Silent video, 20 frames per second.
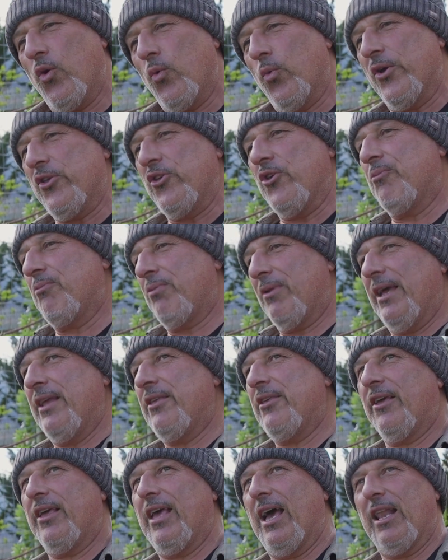when you
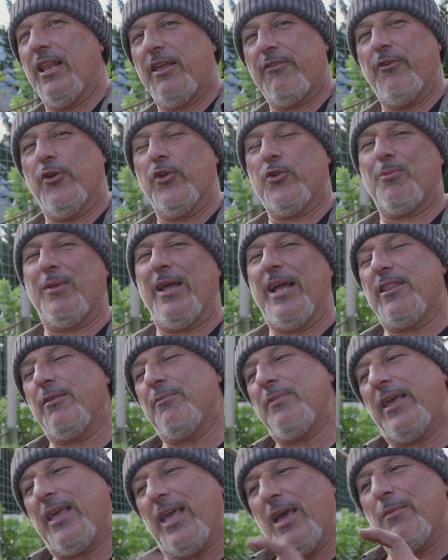plant your garlic, first plant
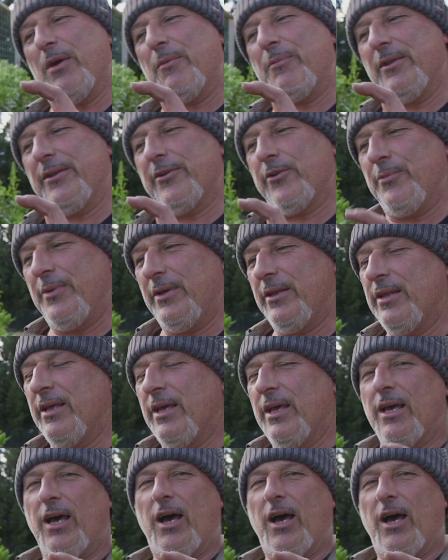them, they come up a little bit.